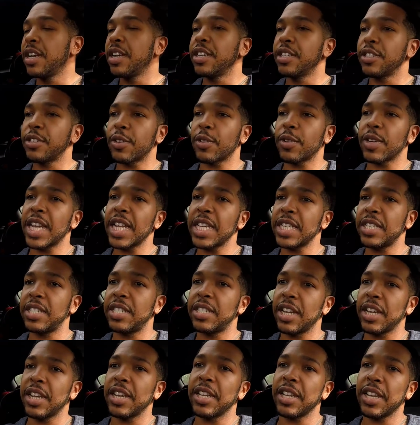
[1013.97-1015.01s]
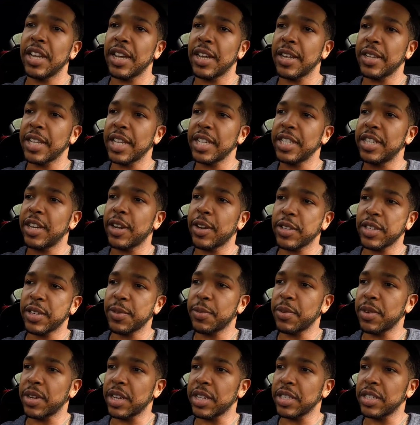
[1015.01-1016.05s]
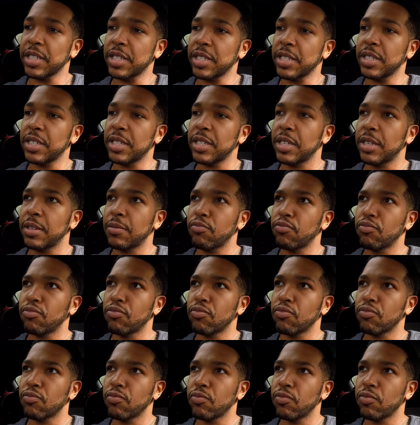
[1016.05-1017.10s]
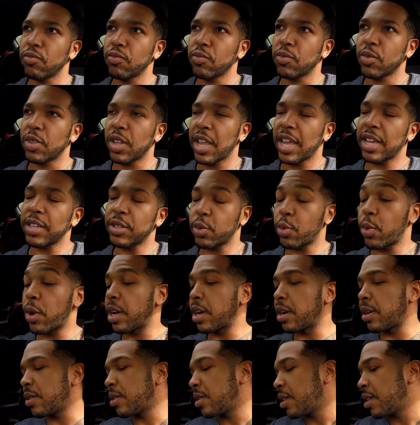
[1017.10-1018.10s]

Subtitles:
So that's JRT Productions as well.